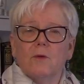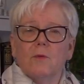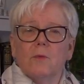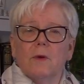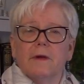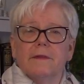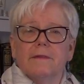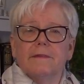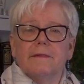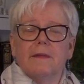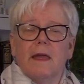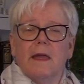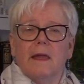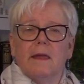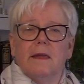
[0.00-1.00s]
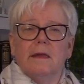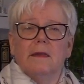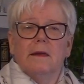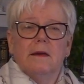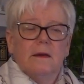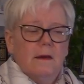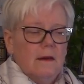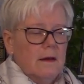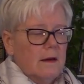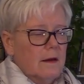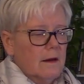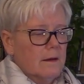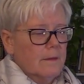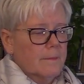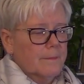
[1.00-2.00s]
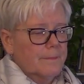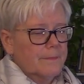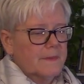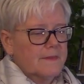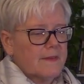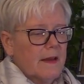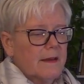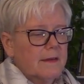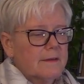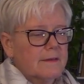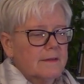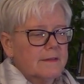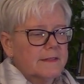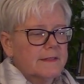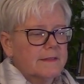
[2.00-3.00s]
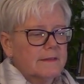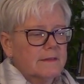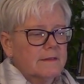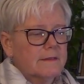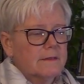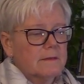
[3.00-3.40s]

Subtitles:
was a scientist,